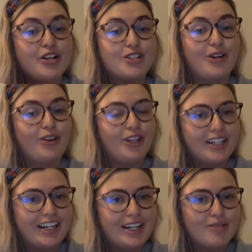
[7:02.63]
So
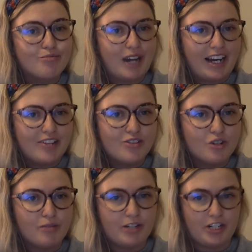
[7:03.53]
look at your
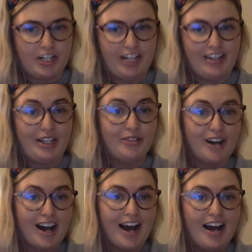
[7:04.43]
brainstorming sheet that you
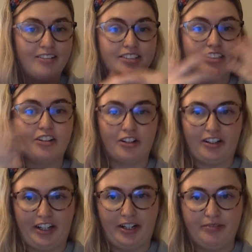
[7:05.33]
got out
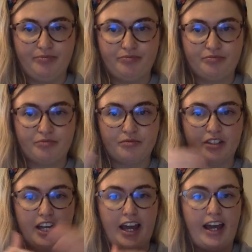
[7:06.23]
earlier,
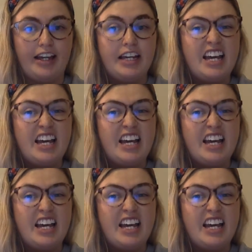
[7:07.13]
okay?